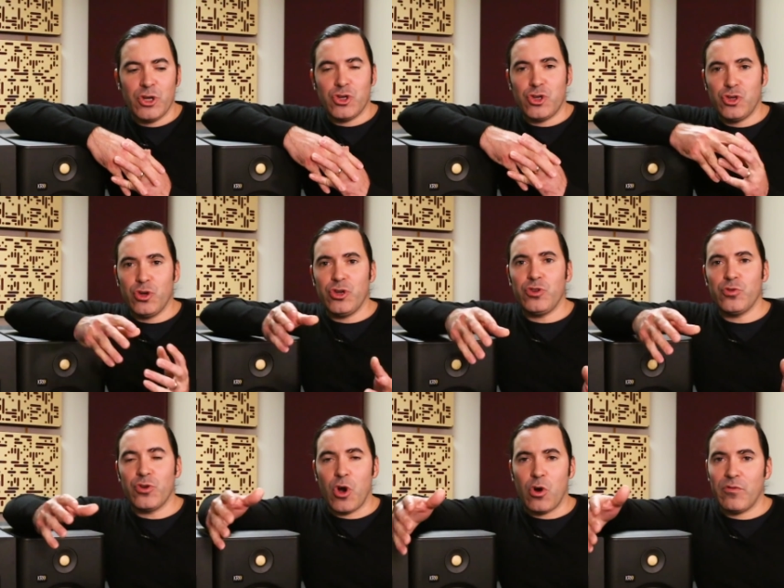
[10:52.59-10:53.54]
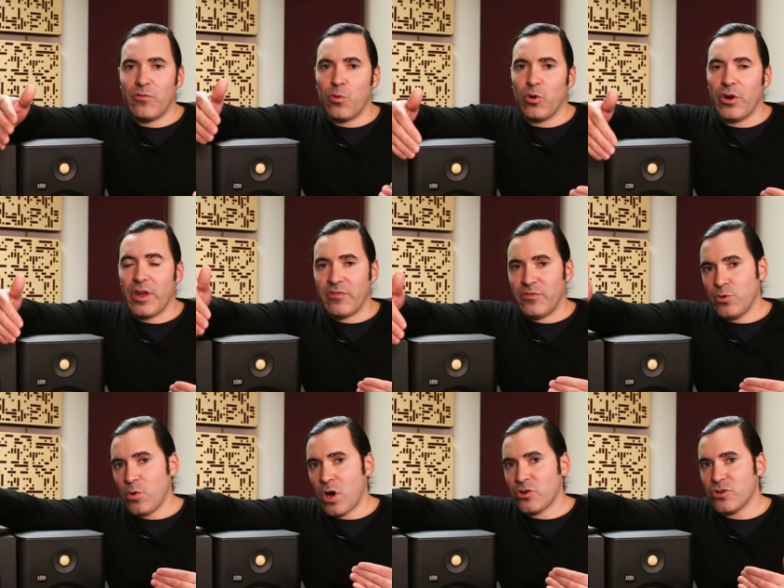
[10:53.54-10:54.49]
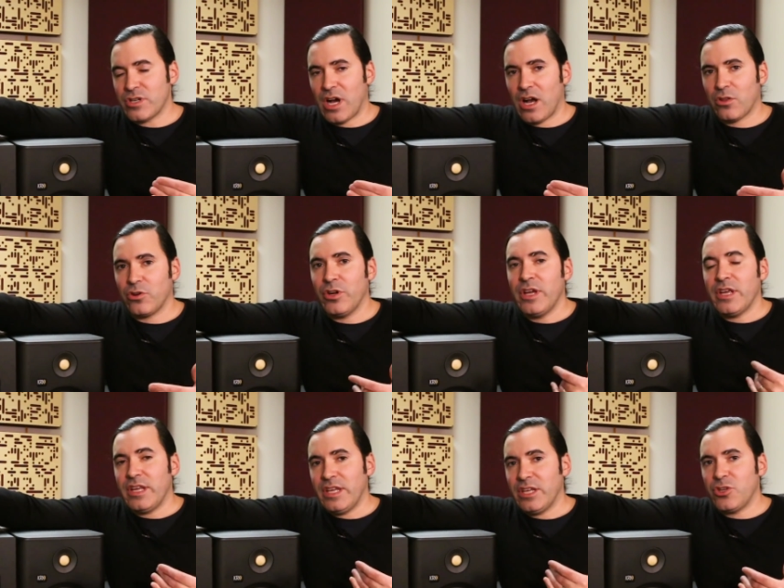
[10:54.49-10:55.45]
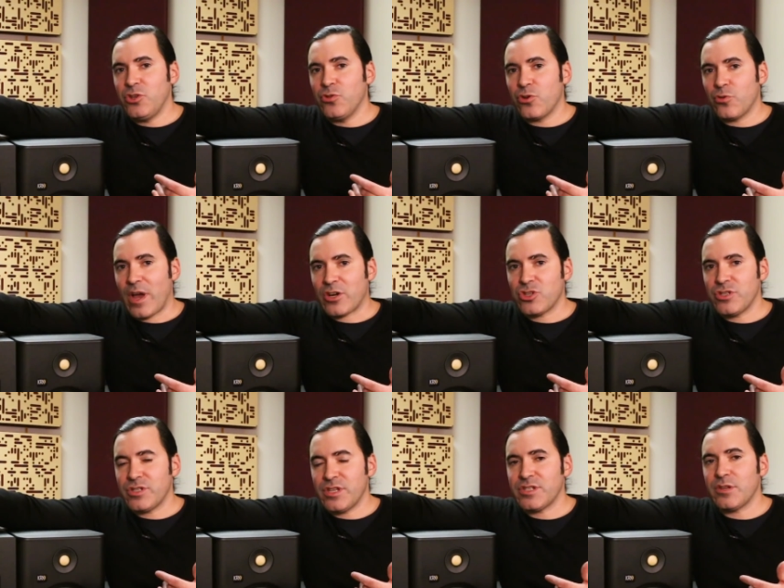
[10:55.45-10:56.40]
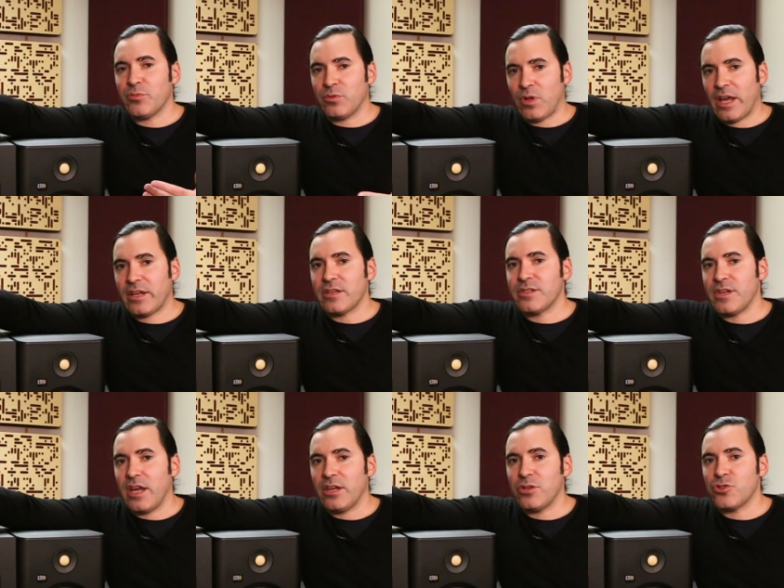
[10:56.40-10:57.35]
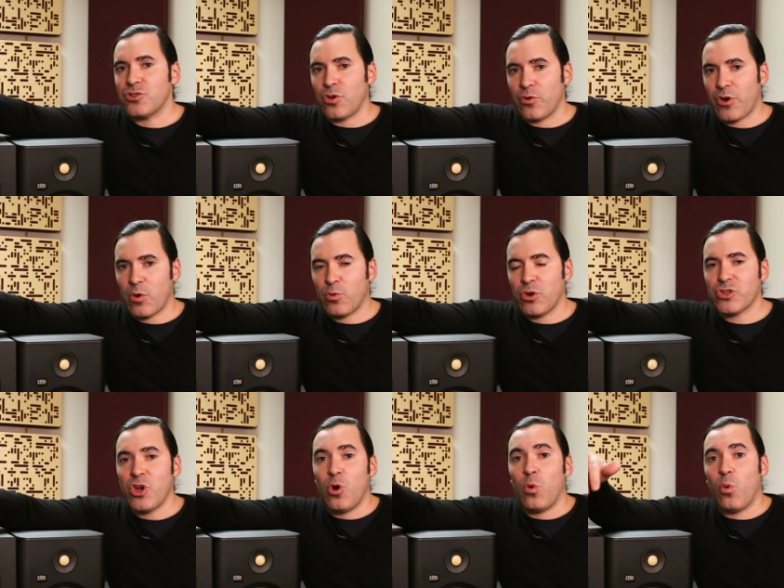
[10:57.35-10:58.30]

should you go for a few hundred dollar EQ correction system like, say, Sonarworks,